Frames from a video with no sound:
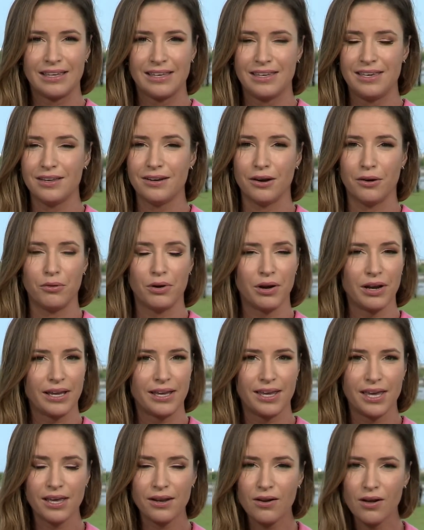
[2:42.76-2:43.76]
you know,
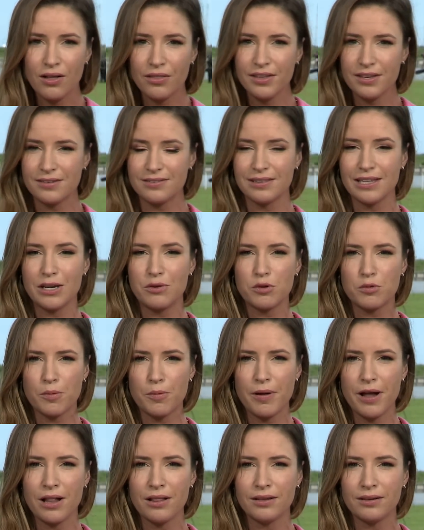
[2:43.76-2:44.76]
get all this liquid
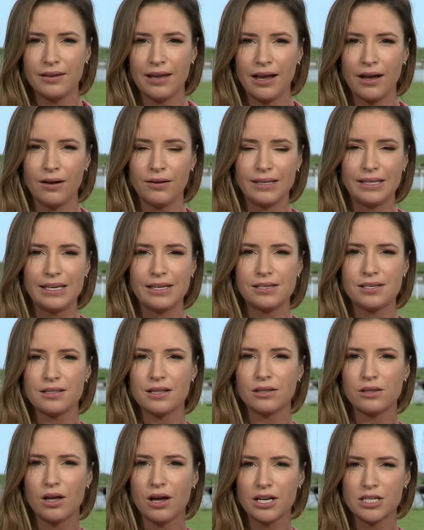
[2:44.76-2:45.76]
propellant out, get to
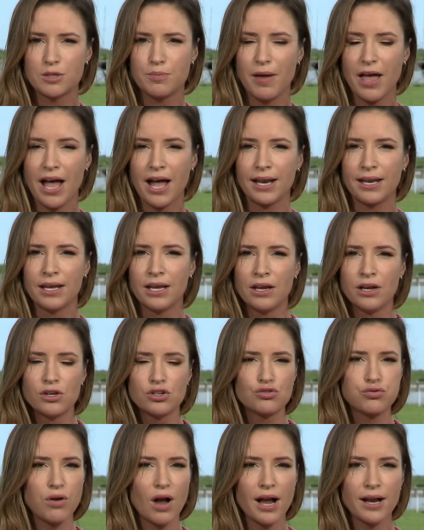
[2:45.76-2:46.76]
the launch pad,
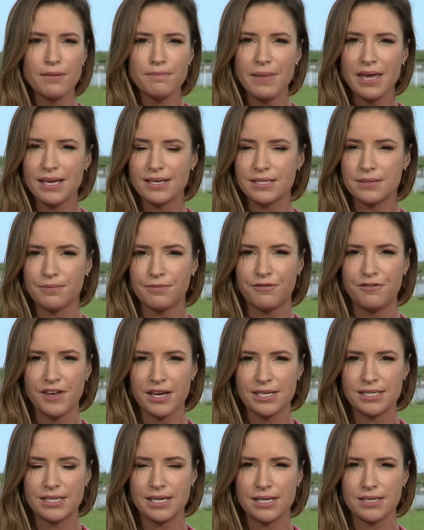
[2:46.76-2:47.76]
try to make some
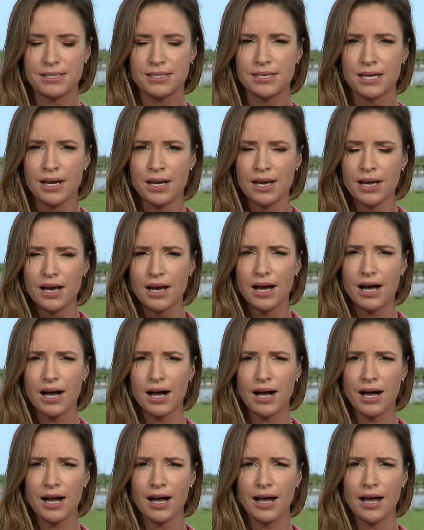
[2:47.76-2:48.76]
fixes
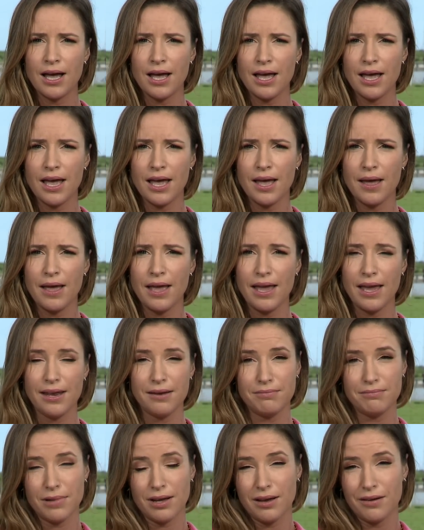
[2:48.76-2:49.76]
uh,
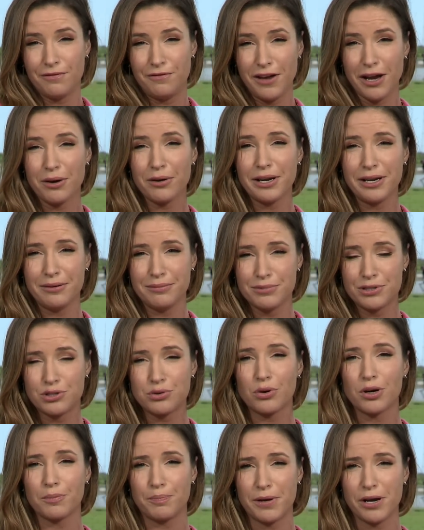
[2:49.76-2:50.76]
in a very
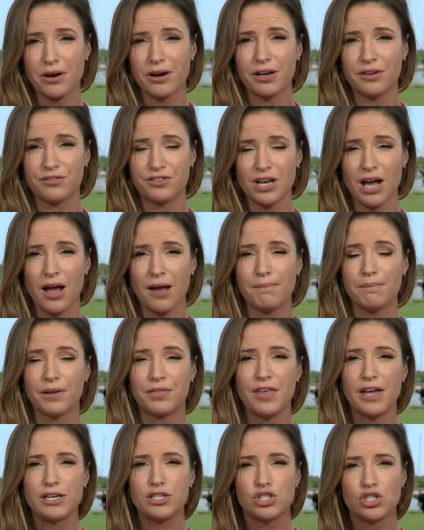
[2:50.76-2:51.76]
short period of time.
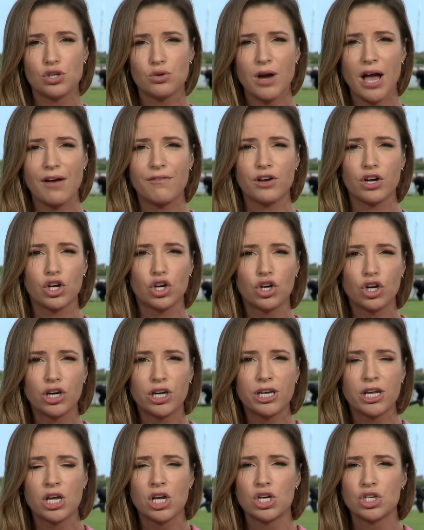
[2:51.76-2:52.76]
But they do have a
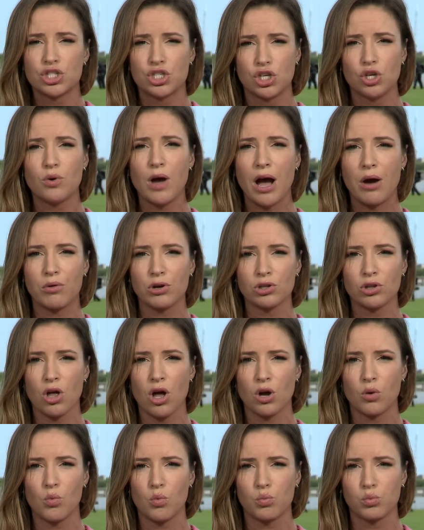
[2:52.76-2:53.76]
good two hour
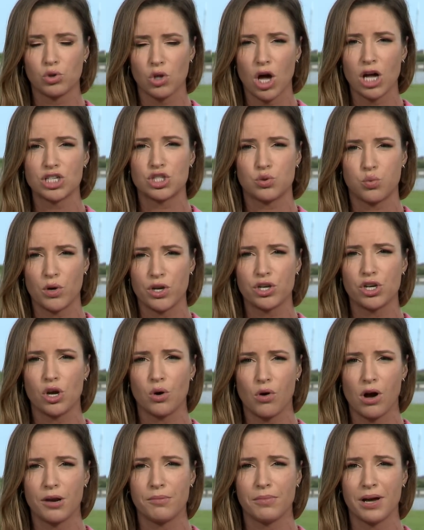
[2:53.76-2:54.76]
long launch
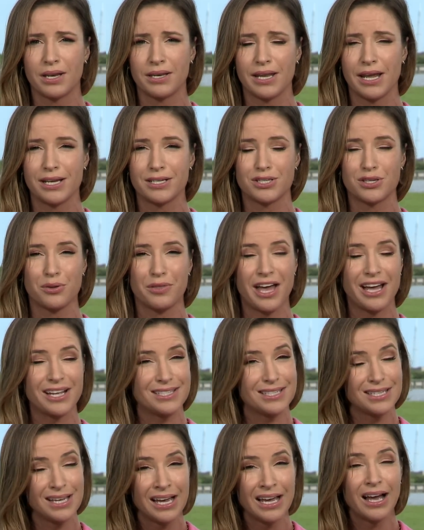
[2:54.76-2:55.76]
window on Monday. So
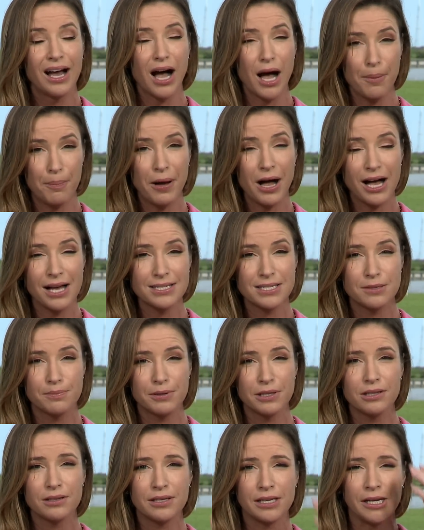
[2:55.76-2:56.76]
that's a
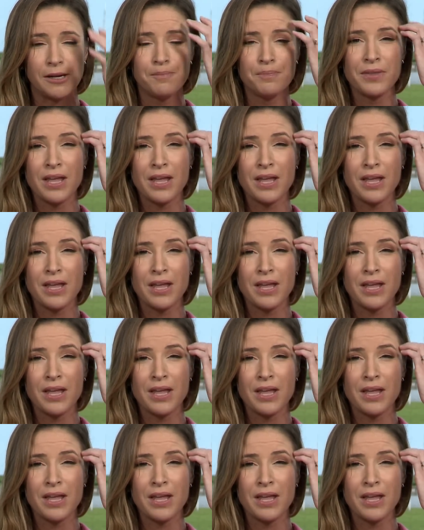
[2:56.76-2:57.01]
possibility.